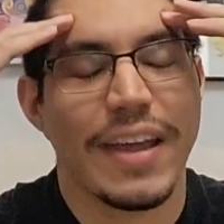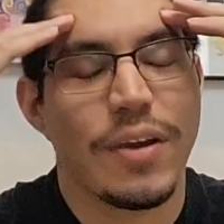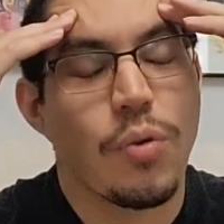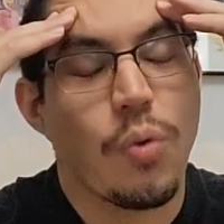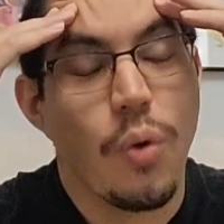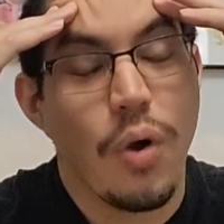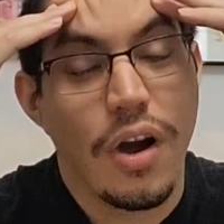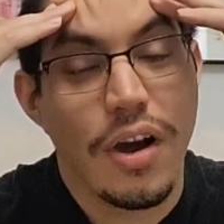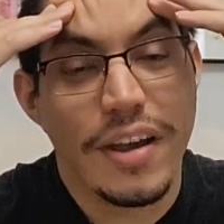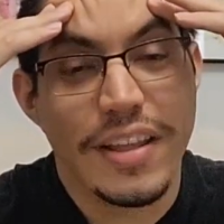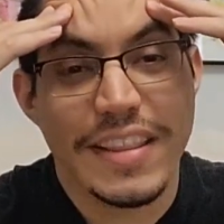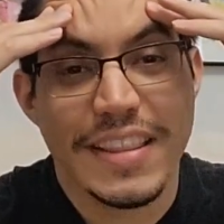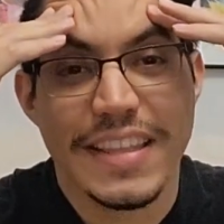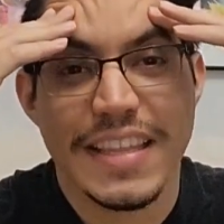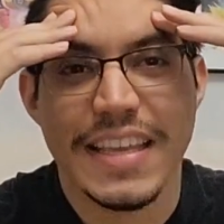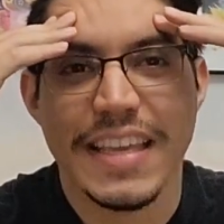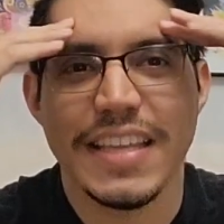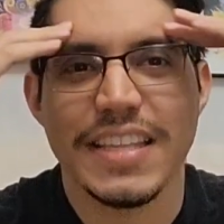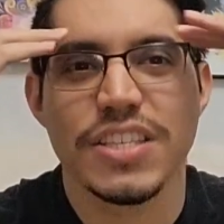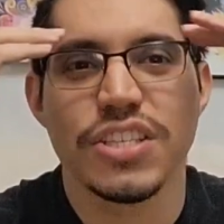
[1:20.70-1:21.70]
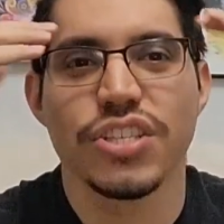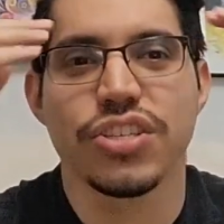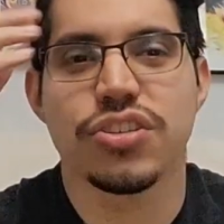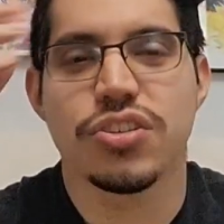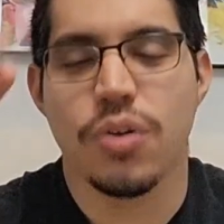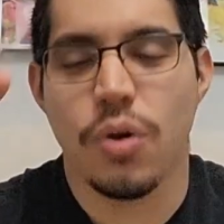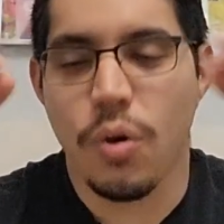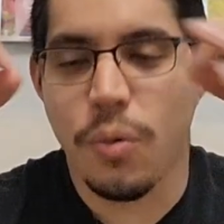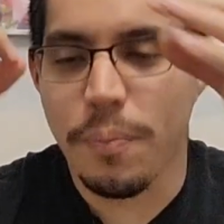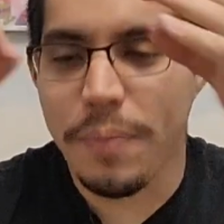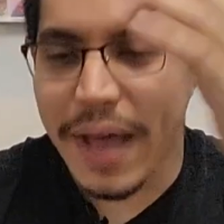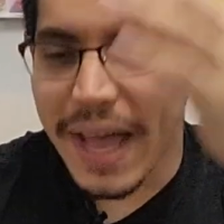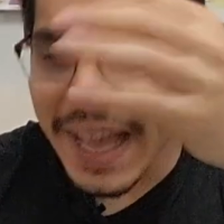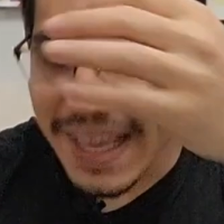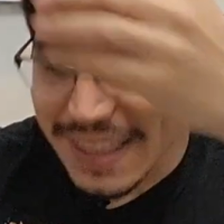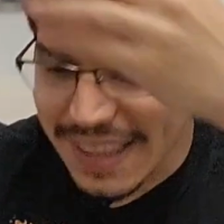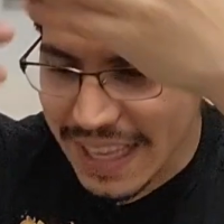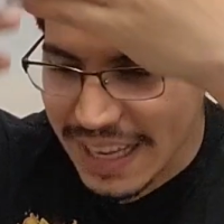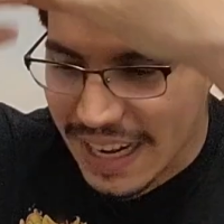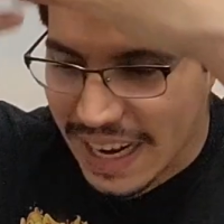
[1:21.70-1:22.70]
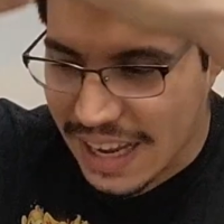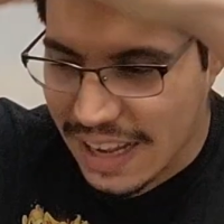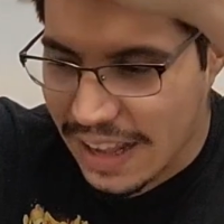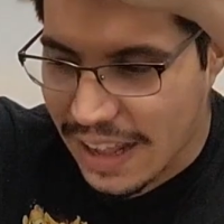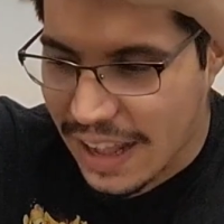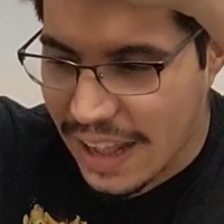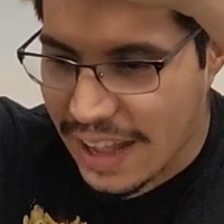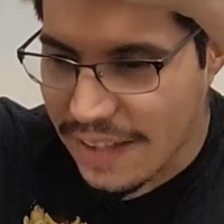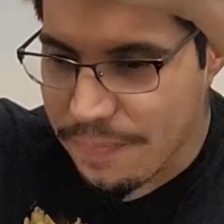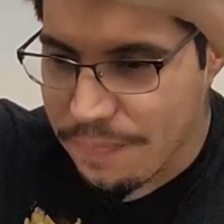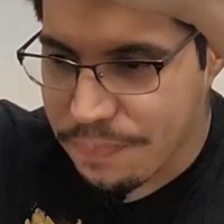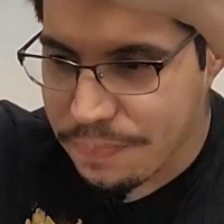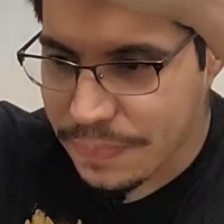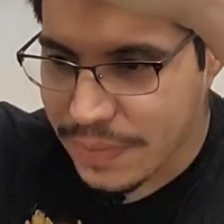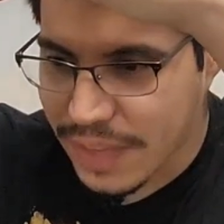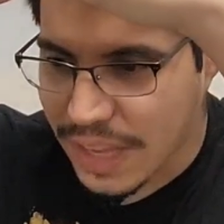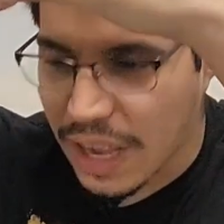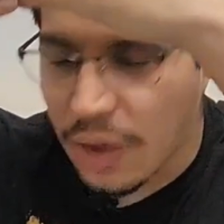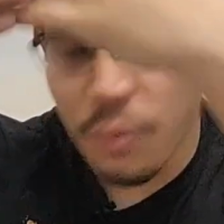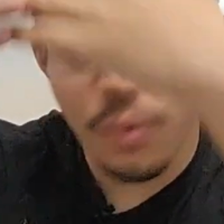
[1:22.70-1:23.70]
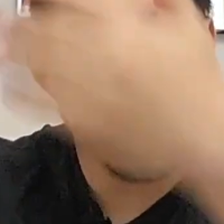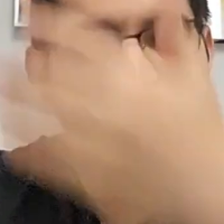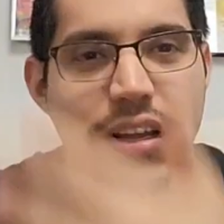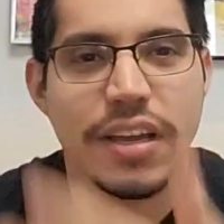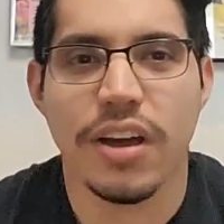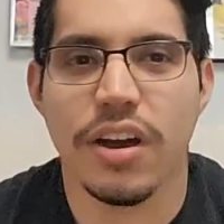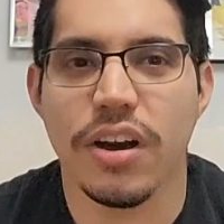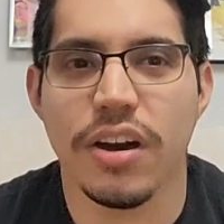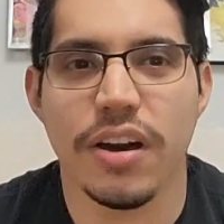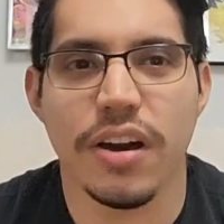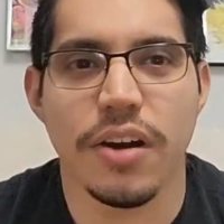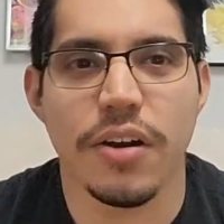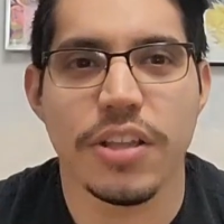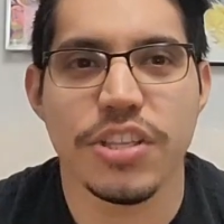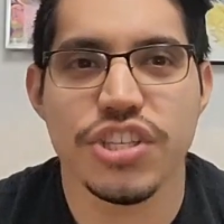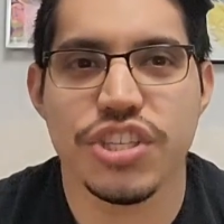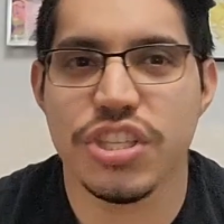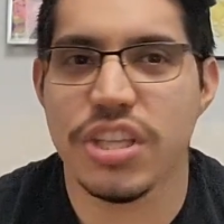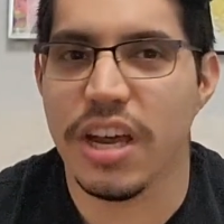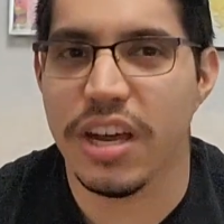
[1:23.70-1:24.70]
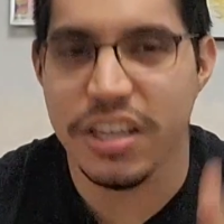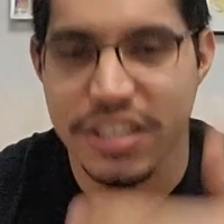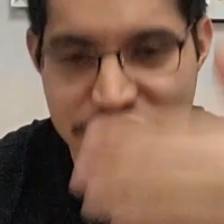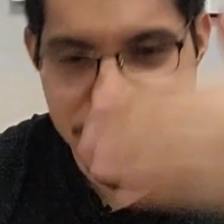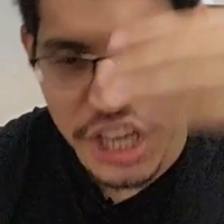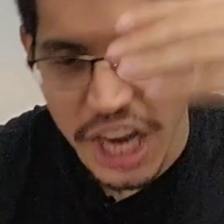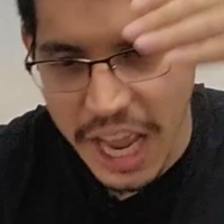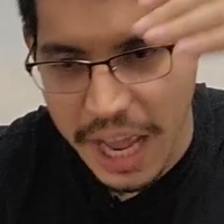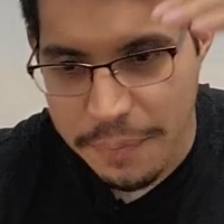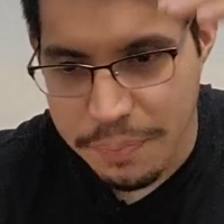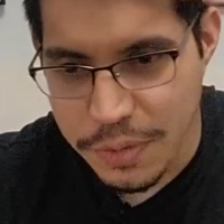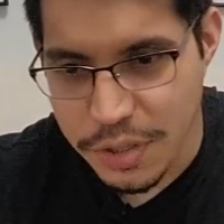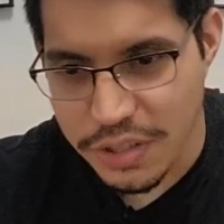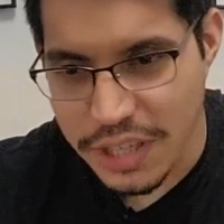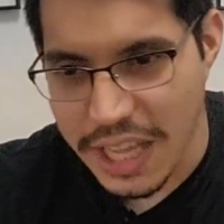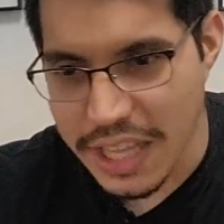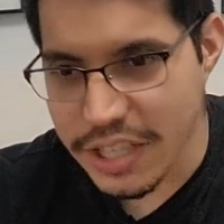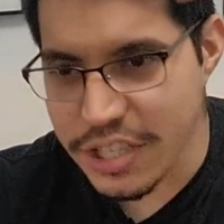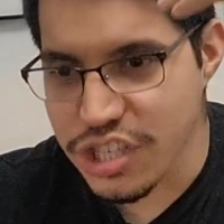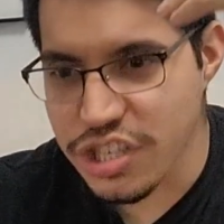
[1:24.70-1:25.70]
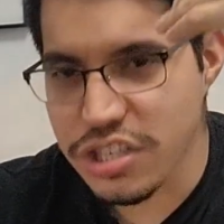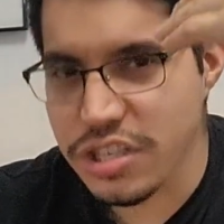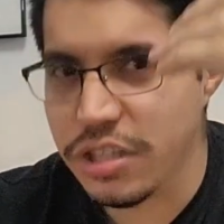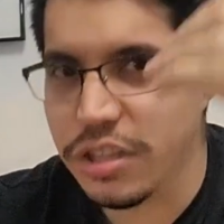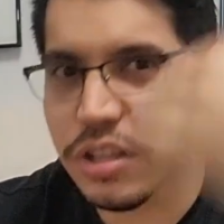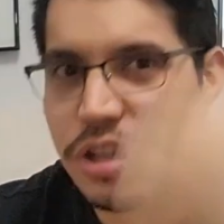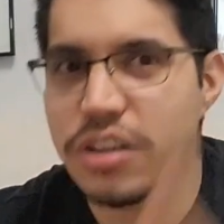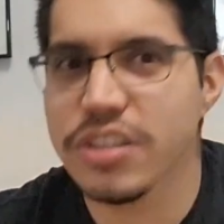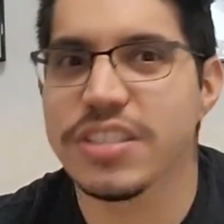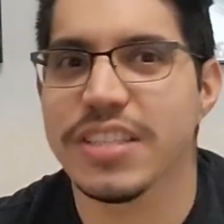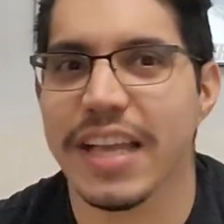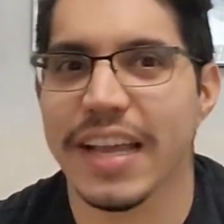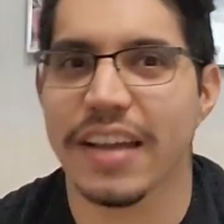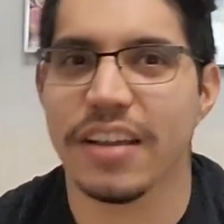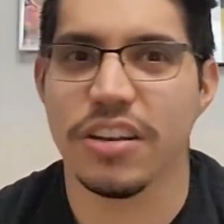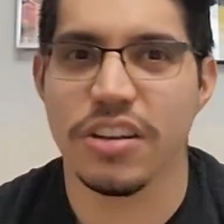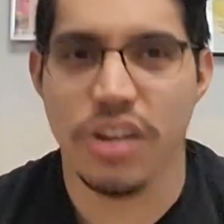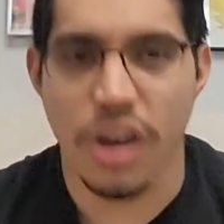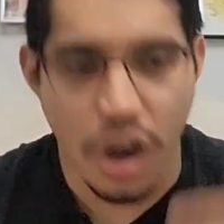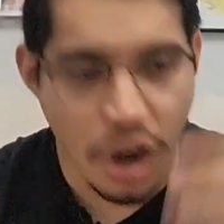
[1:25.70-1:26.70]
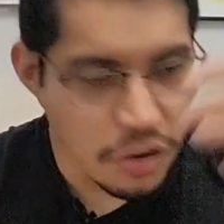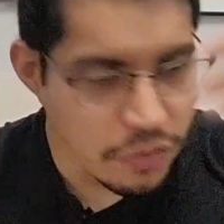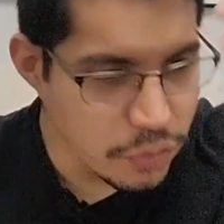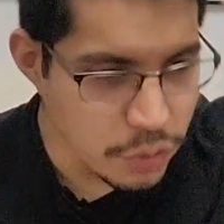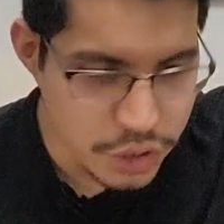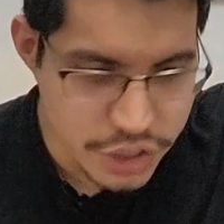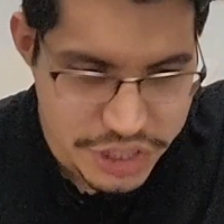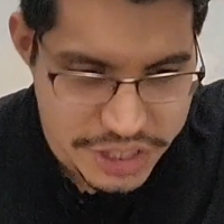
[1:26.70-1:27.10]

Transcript: want it so bad that I want a chapter that just looks like a novel.